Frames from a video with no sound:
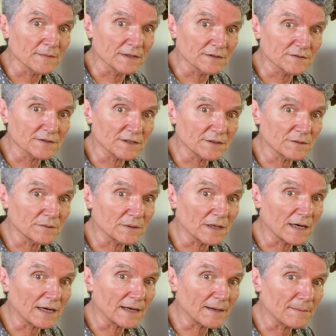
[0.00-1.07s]
So
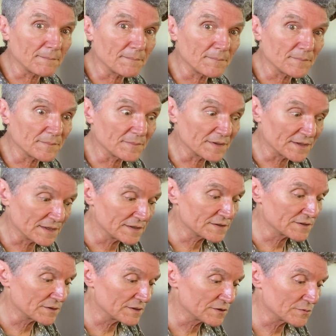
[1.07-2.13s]

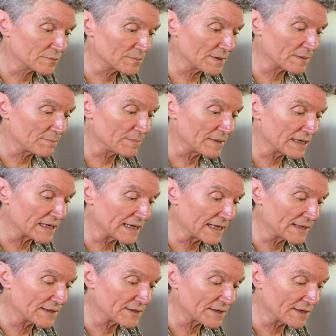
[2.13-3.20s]
this would be a bit
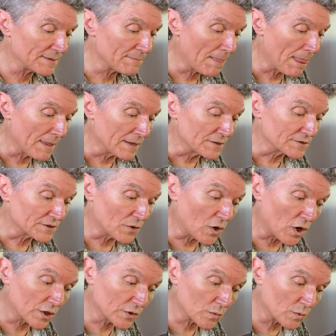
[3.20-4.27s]
lengthier. So
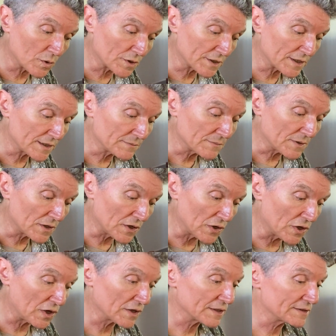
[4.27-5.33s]
hotter water, a
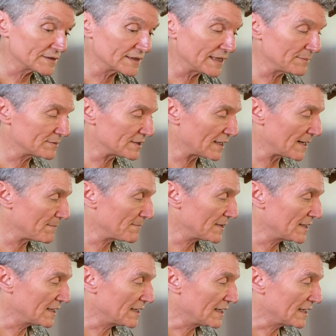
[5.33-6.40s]
longer steep time.
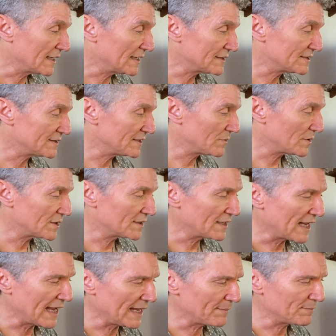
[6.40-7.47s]
Let's see what
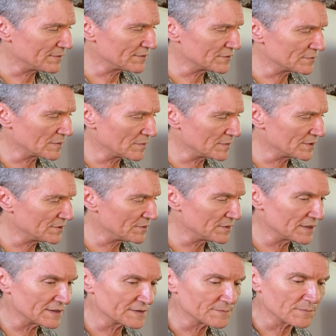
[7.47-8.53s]
happens when we do
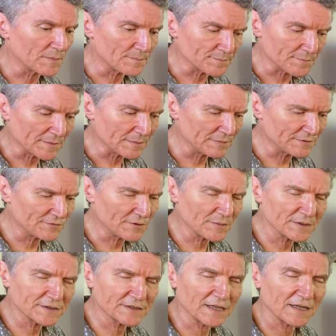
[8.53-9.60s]
this. Before
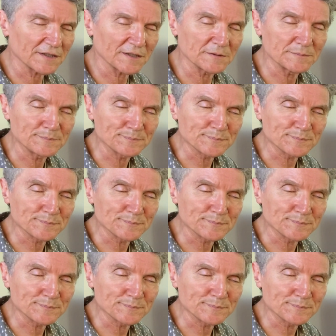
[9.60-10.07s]
we start though,